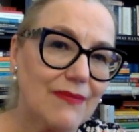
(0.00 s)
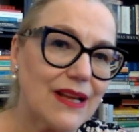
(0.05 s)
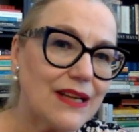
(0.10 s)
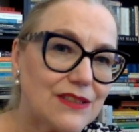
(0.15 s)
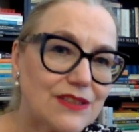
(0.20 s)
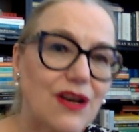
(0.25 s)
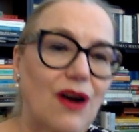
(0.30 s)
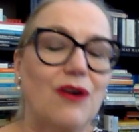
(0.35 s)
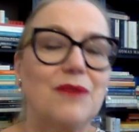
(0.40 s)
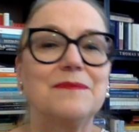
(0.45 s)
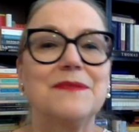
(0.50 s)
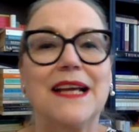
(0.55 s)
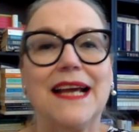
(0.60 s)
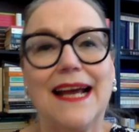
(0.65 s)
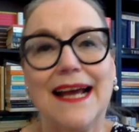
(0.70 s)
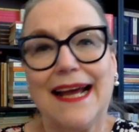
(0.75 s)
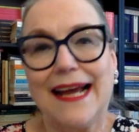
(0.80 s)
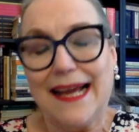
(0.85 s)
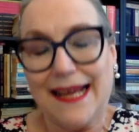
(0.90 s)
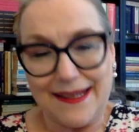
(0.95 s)
So
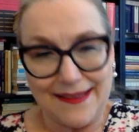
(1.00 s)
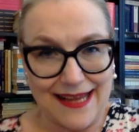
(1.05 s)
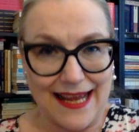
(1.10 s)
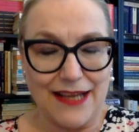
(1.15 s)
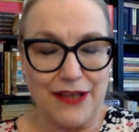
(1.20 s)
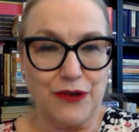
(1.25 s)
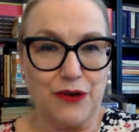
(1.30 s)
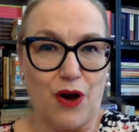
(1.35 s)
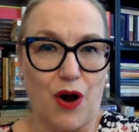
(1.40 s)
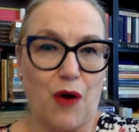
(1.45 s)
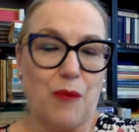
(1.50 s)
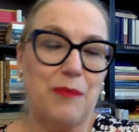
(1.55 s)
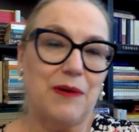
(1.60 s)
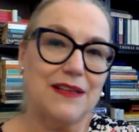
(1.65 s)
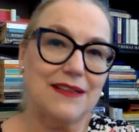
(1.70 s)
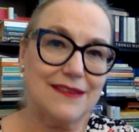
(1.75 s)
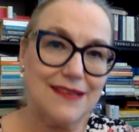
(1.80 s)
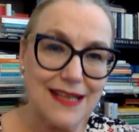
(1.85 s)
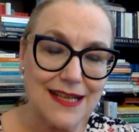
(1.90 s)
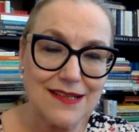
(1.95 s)
there you go.
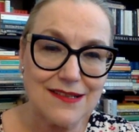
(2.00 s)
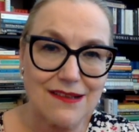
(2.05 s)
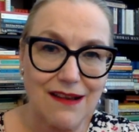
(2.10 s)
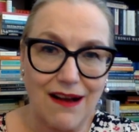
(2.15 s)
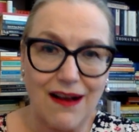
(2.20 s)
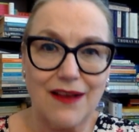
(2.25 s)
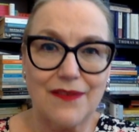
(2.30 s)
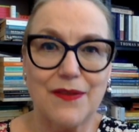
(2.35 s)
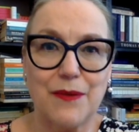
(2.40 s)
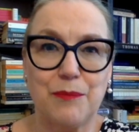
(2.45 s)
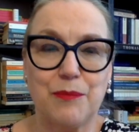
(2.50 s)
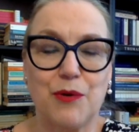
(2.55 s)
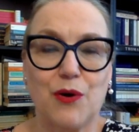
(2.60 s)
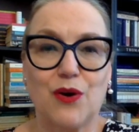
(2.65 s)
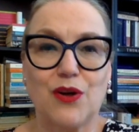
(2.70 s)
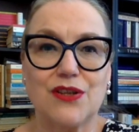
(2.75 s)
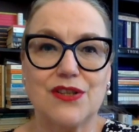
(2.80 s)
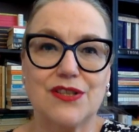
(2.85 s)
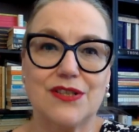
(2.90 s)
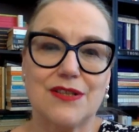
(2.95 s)
But these are the
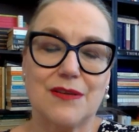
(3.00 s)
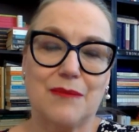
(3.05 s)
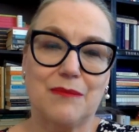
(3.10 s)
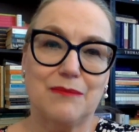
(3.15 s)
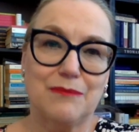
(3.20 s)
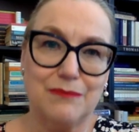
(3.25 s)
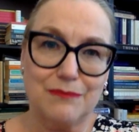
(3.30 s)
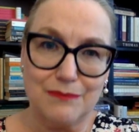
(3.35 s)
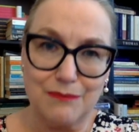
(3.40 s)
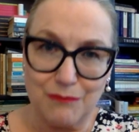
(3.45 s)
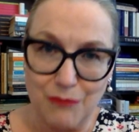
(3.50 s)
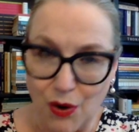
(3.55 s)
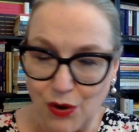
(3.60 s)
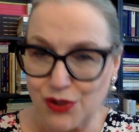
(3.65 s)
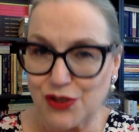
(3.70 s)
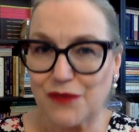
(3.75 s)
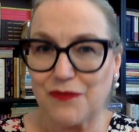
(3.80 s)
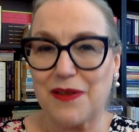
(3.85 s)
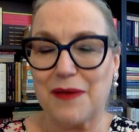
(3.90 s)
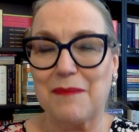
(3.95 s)
books,
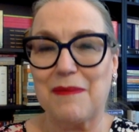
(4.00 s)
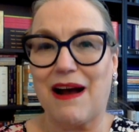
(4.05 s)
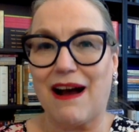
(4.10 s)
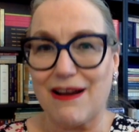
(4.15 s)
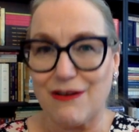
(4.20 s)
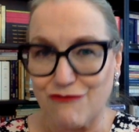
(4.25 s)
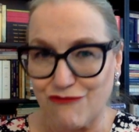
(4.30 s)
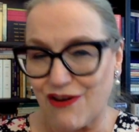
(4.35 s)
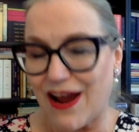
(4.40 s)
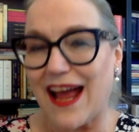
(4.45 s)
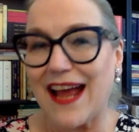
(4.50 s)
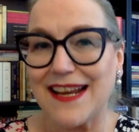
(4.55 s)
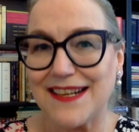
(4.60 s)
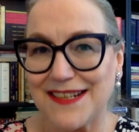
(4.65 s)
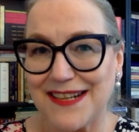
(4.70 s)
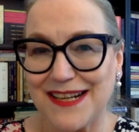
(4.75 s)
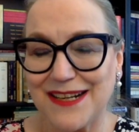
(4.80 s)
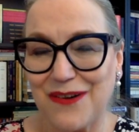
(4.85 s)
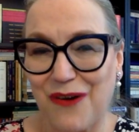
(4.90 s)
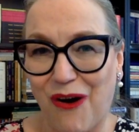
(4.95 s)
most of them I read
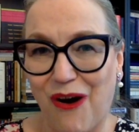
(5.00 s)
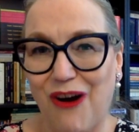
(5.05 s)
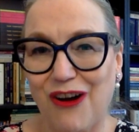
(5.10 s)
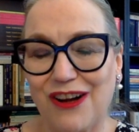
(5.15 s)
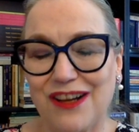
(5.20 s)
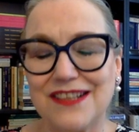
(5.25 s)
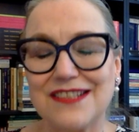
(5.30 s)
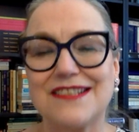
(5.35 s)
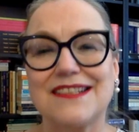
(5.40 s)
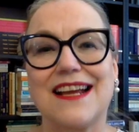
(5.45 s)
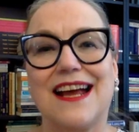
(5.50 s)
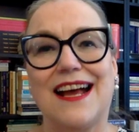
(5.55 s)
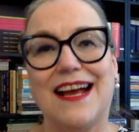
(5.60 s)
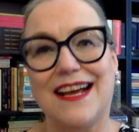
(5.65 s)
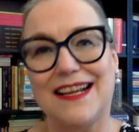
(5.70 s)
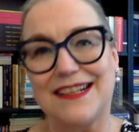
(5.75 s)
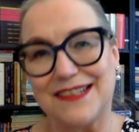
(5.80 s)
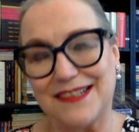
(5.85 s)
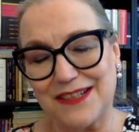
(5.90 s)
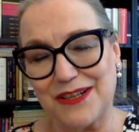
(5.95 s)
in August,
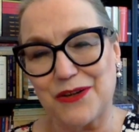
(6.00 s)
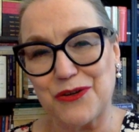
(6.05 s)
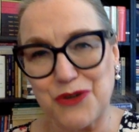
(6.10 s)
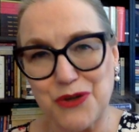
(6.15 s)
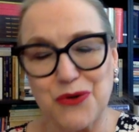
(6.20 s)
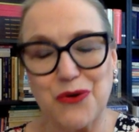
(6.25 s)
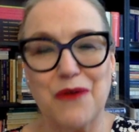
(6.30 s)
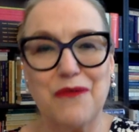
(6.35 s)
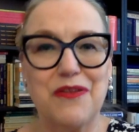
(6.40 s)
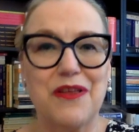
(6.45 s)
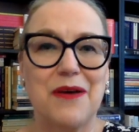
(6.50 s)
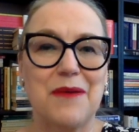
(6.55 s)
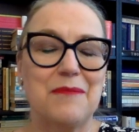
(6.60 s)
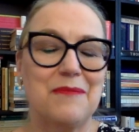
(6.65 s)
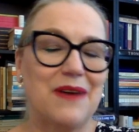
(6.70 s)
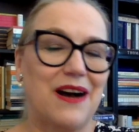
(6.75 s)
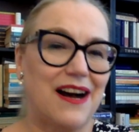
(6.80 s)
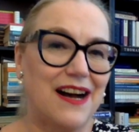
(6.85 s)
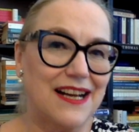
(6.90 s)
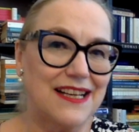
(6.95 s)
and two of them
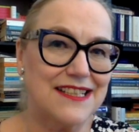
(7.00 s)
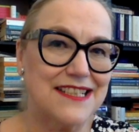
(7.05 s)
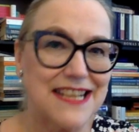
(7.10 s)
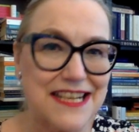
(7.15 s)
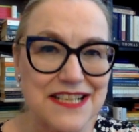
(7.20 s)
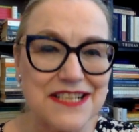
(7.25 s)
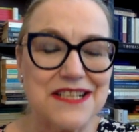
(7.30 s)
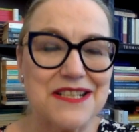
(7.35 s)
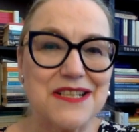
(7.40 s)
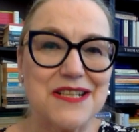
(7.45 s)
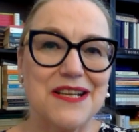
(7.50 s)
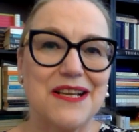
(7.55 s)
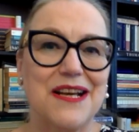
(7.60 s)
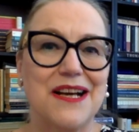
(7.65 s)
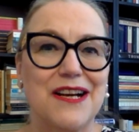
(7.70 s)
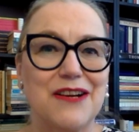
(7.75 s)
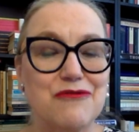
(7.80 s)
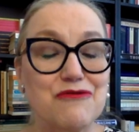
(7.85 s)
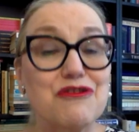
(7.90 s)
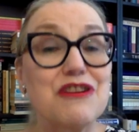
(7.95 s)
I didn't
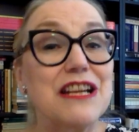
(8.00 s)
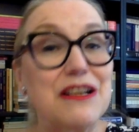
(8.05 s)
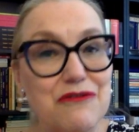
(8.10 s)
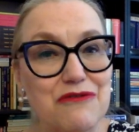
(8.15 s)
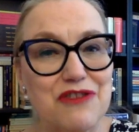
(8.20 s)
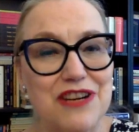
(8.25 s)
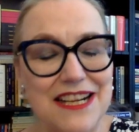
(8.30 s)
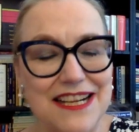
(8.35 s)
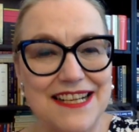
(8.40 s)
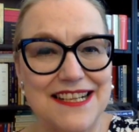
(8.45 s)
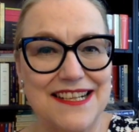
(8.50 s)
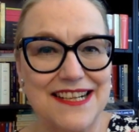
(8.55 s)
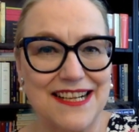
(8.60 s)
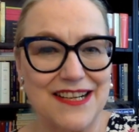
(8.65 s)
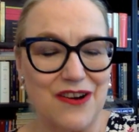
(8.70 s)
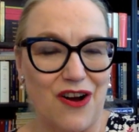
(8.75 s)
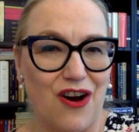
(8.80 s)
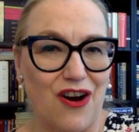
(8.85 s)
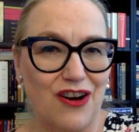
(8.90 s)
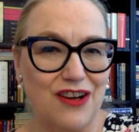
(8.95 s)
reread in
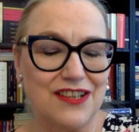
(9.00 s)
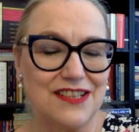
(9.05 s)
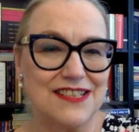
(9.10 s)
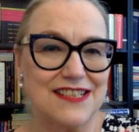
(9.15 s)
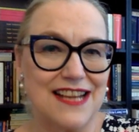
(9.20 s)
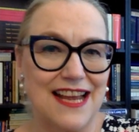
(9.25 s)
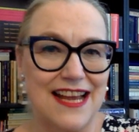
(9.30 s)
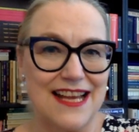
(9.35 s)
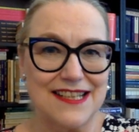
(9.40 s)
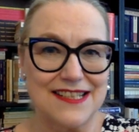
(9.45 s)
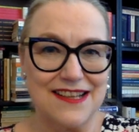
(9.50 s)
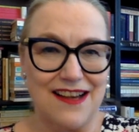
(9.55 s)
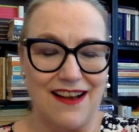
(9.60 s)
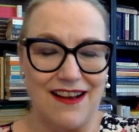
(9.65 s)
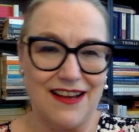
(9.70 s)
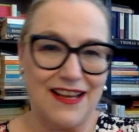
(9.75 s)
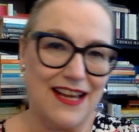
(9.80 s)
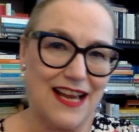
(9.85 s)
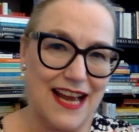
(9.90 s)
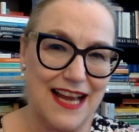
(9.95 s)
August as
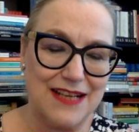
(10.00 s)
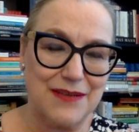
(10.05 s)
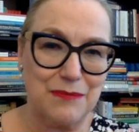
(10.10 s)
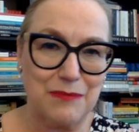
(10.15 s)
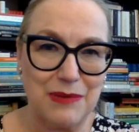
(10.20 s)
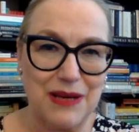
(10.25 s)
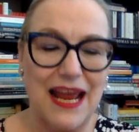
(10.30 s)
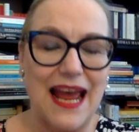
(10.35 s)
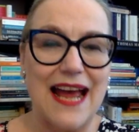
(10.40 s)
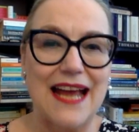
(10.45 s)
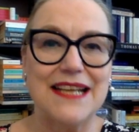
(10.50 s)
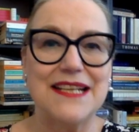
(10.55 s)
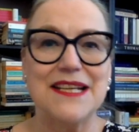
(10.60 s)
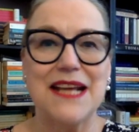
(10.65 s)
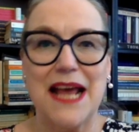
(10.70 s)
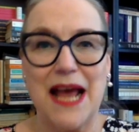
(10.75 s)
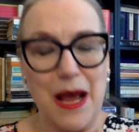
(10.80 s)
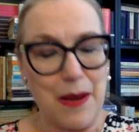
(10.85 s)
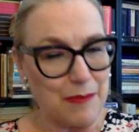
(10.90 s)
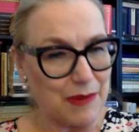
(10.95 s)
I had planned,
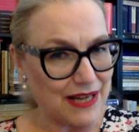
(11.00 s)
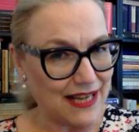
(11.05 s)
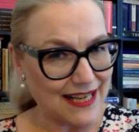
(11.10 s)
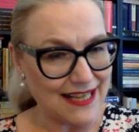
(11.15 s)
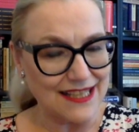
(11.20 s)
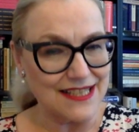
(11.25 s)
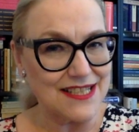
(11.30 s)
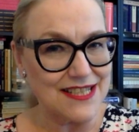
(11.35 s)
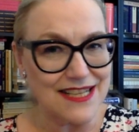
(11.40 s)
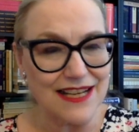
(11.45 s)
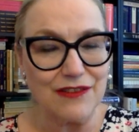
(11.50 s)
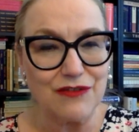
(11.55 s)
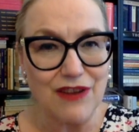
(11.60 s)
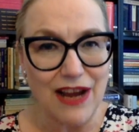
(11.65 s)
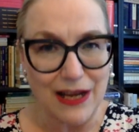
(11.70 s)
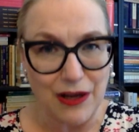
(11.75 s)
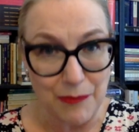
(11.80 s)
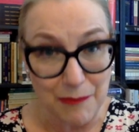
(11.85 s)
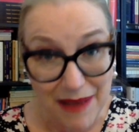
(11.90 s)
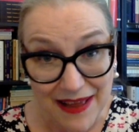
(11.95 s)
but I can still
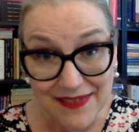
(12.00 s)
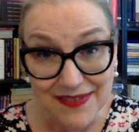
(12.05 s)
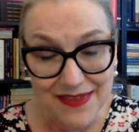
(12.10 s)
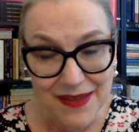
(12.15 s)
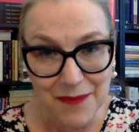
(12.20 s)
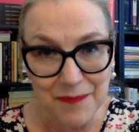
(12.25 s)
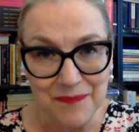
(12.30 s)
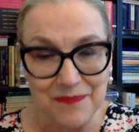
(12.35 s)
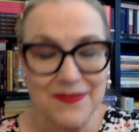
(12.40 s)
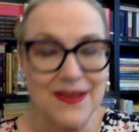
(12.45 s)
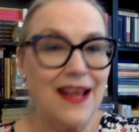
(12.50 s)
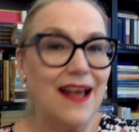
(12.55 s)
recommend them.